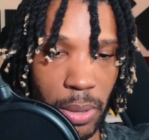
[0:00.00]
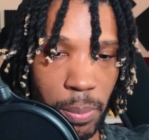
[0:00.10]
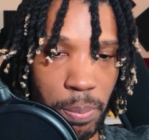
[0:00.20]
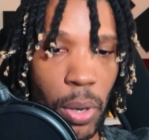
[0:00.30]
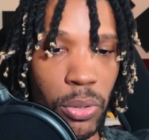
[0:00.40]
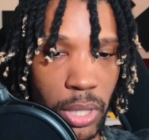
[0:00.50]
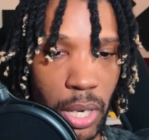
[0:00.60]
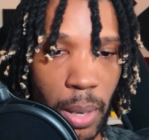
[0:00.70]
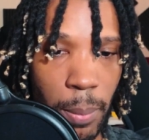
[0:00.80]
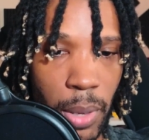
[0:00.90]
posted
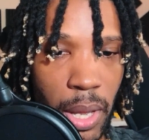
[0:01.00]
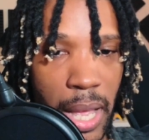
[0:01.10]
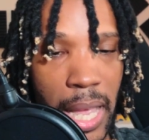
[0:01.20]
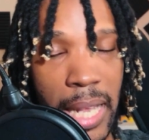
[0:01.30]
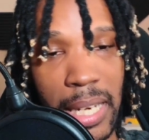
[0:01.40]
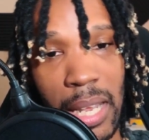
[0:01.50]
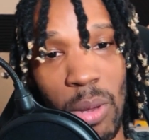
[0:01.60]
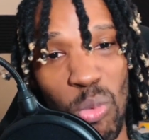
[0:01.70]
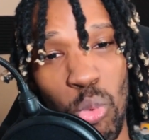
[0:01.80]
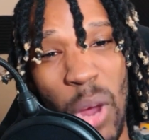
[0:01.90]
up. And
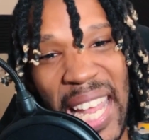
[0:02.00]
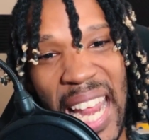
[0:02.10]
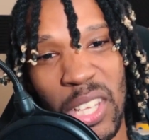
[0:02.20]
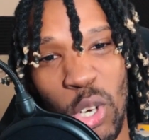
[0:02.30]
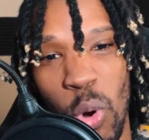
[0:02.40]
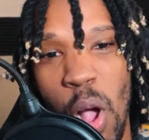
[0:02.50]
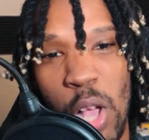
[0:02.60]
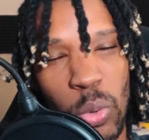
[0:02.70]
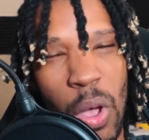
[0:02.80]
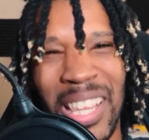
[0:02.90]
then right at the
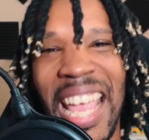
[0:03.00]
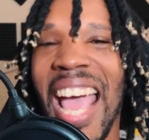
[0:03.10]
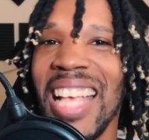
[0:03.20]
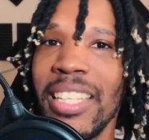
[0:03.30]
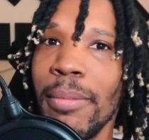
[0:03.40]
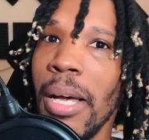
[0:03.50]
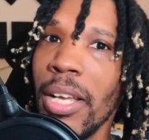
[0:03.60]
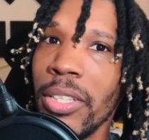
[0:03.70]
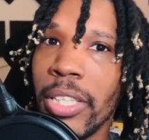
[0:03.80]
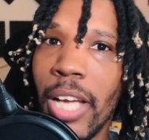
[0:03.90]
crosswalk, they had some
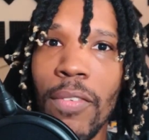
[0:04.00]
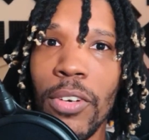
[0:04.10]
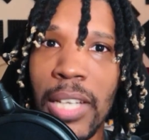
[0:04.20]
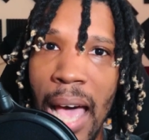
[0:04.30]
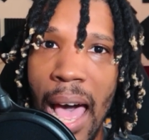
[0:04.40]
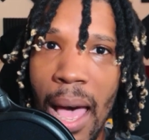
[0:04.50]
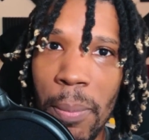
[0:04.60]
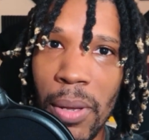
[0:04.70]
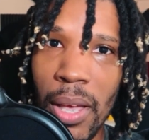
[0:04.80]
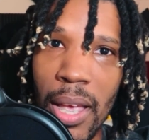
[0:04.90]
undercover cop
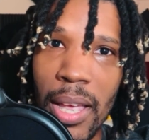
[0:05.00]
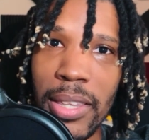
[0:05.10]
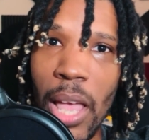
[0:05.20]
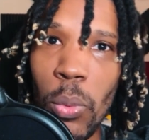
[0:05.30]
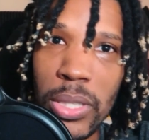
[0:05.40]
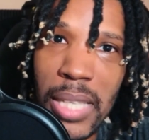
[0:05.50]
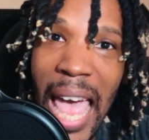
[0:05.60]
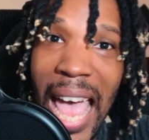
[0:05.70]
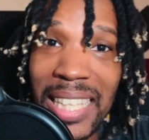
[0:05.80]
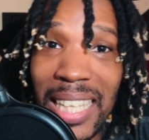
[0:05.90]
that was
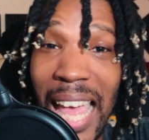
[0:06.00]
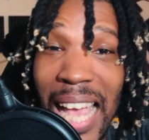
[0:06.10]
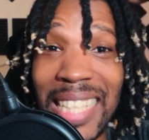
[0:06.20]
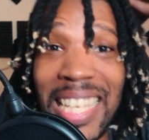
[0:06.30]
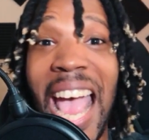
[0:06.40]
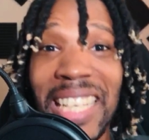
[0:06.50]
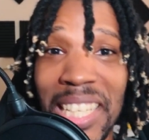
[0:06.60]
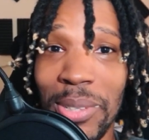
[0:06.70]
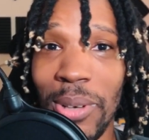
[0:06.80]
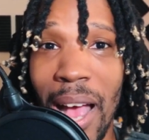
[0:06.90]
acting like a taxi
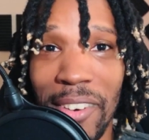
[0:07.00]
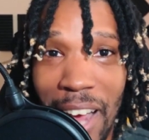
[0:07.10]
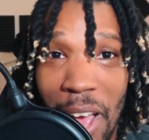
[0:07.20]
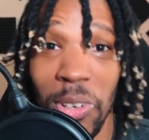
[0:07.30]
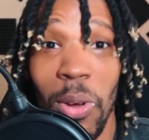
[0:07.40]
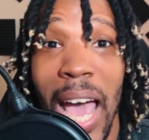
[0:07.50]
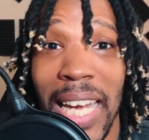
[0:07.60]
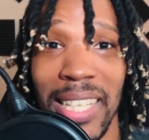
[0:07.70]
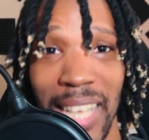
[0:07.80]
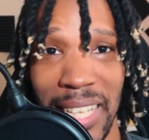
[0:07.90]
driver. I don't know how
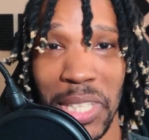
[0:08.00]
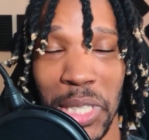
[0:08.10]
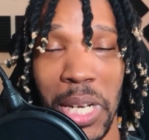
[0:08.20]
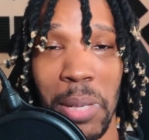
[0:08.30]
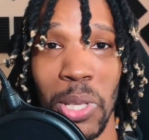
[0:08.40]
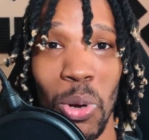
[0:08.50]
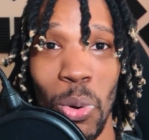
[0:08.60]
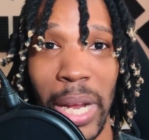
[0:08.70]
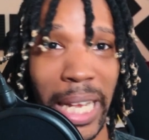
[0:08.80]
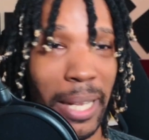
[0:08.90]
they set this shit up so
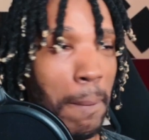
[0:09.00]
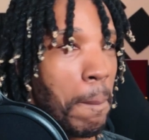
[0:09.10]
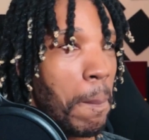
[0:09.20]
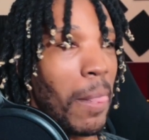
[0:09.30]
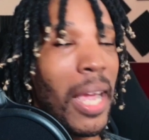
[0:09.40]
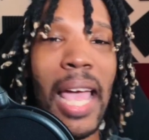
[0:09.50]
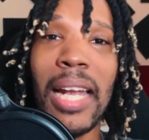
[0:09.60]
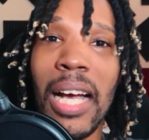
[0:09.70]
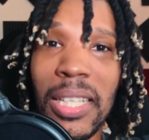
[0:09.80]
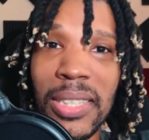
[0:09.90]
quick. They had
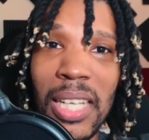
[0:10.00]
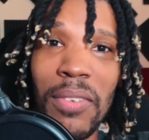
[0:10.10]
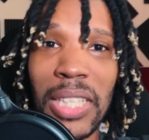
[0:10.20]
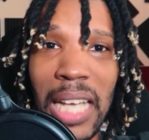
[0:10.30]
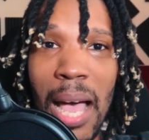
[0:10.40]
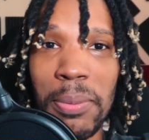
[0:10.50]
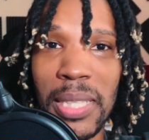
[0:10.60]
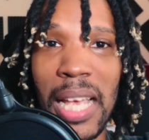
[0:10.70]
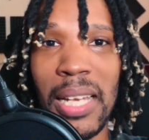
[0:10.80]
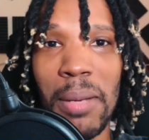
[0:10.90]
an undercover cop
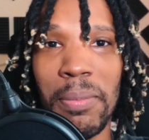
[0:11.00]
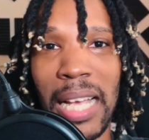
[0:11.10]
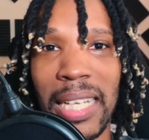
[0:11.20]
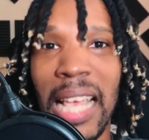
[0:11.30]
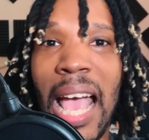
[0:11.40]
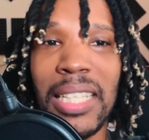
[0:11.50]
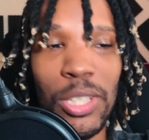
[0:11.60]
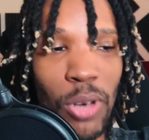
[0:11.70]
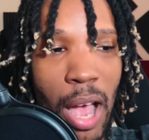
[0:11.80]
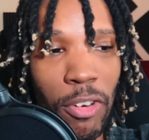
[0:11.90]
setting up like a taxi
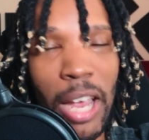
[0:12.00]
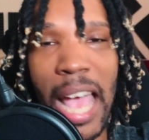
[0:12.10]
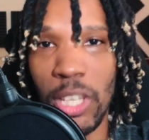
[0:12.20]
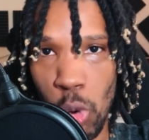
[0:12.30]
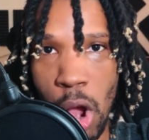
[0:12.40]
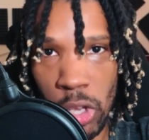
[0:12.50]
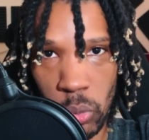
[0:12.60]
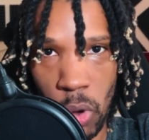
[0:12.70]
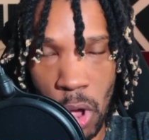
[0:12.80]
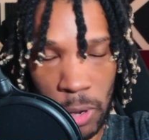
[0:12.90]
driver at the
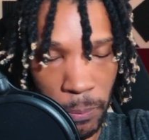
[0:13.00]
crosswalk,